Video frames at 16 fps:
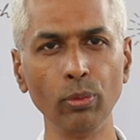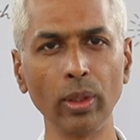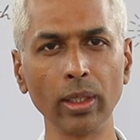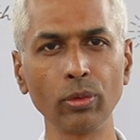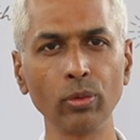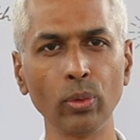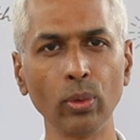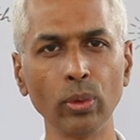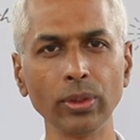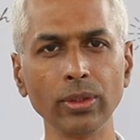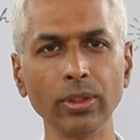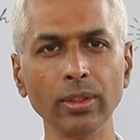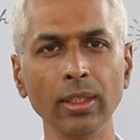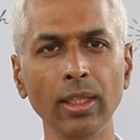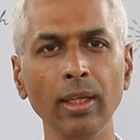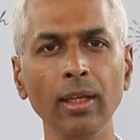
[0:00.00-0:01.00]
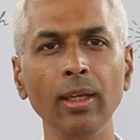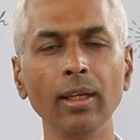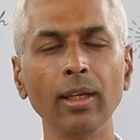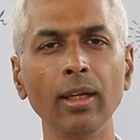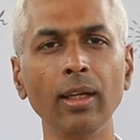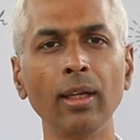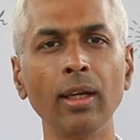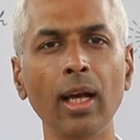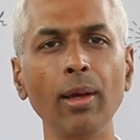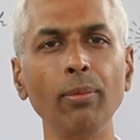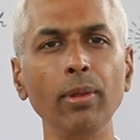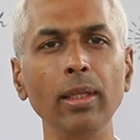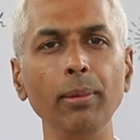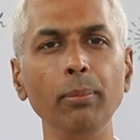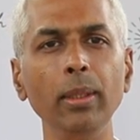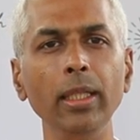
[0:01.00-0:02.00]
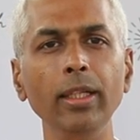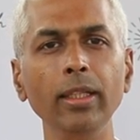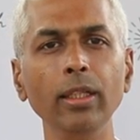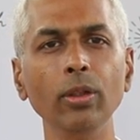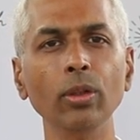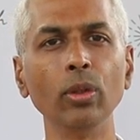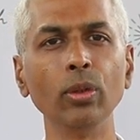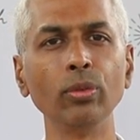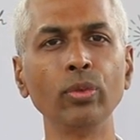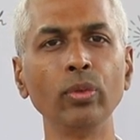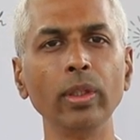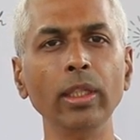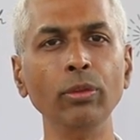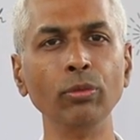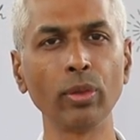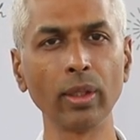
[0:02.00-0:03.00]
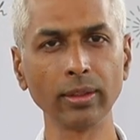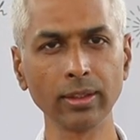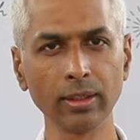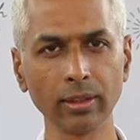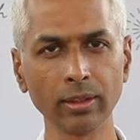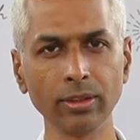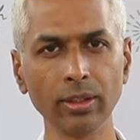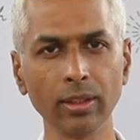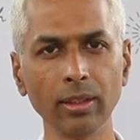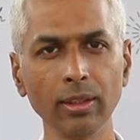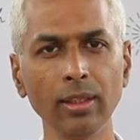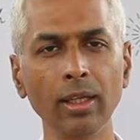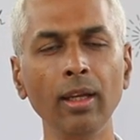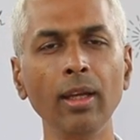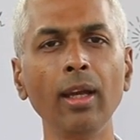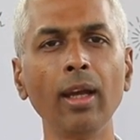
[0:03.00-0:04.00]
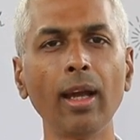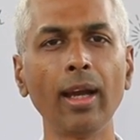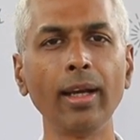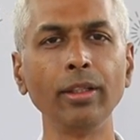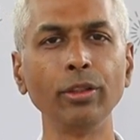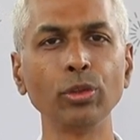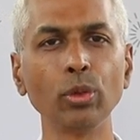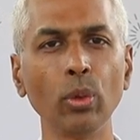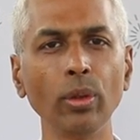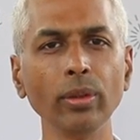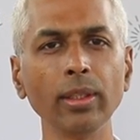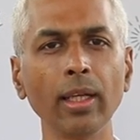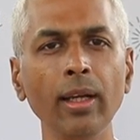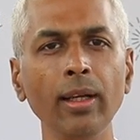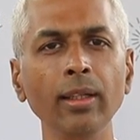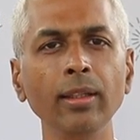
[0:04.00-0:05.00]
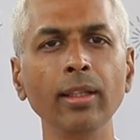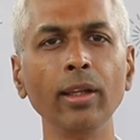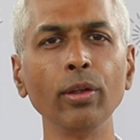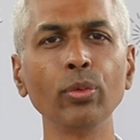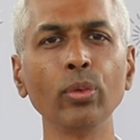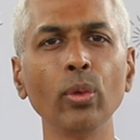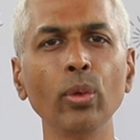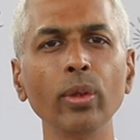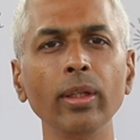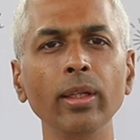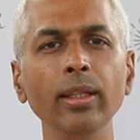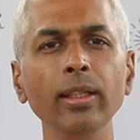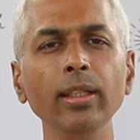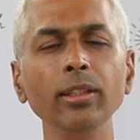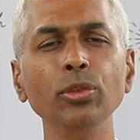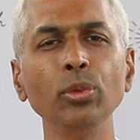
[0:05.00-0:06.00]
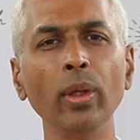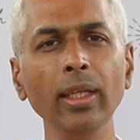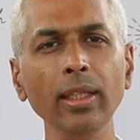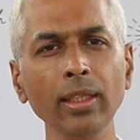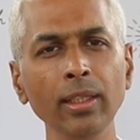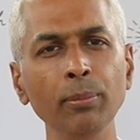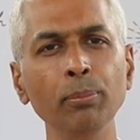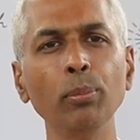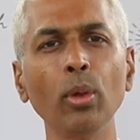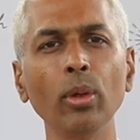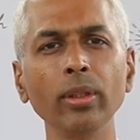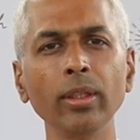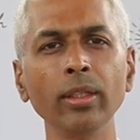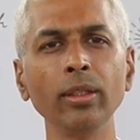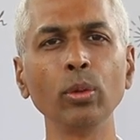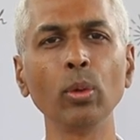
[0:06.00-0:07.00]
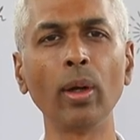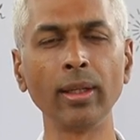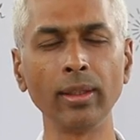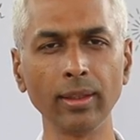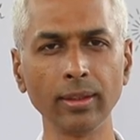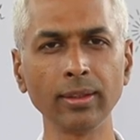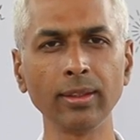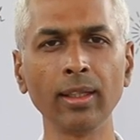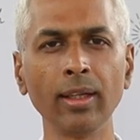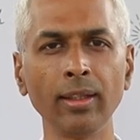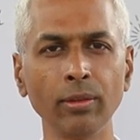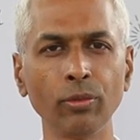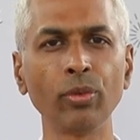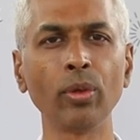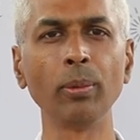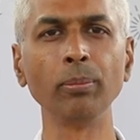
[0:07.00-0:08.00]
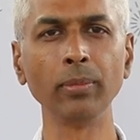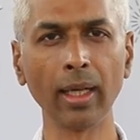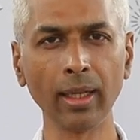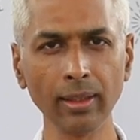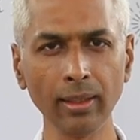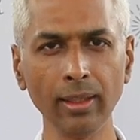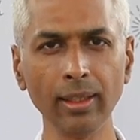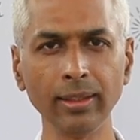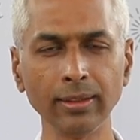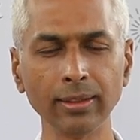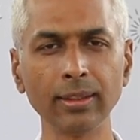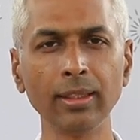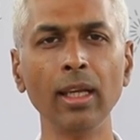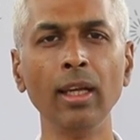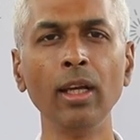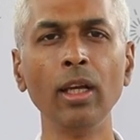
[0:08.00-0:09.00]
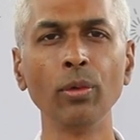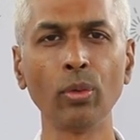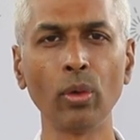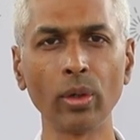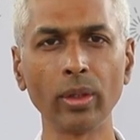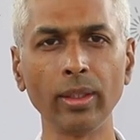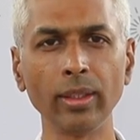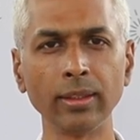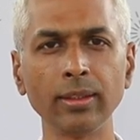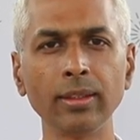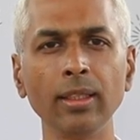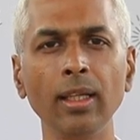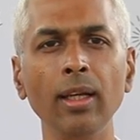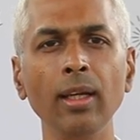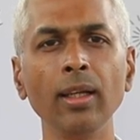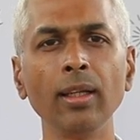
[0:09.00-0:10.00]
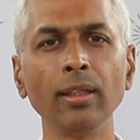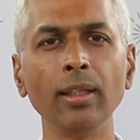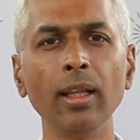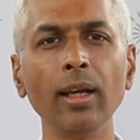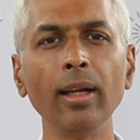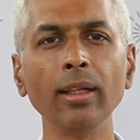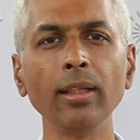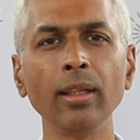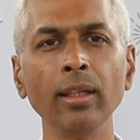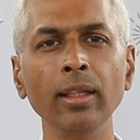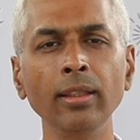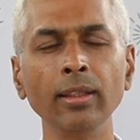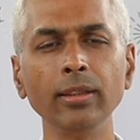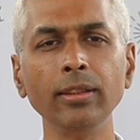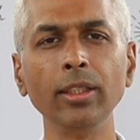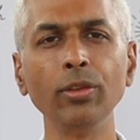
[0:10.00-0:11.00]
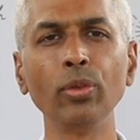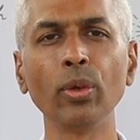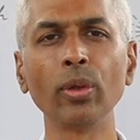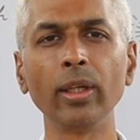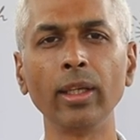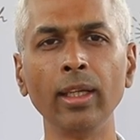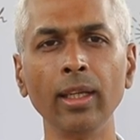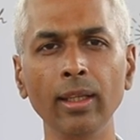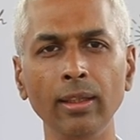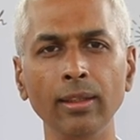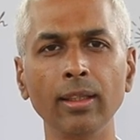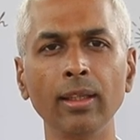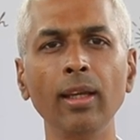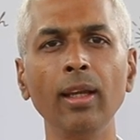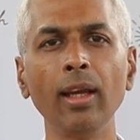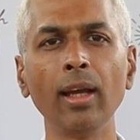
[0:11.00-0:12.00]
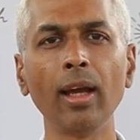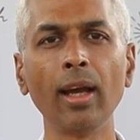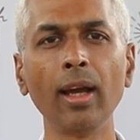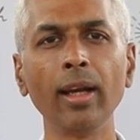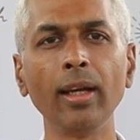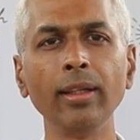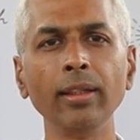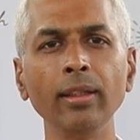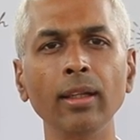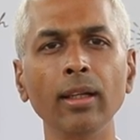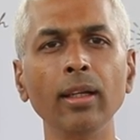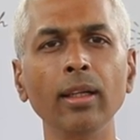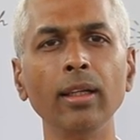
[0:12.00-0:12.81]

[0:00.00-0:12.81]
workforce, availability of infrastructure and so on. And therefore, it is very important to understand from that lens for us that Energy for Health and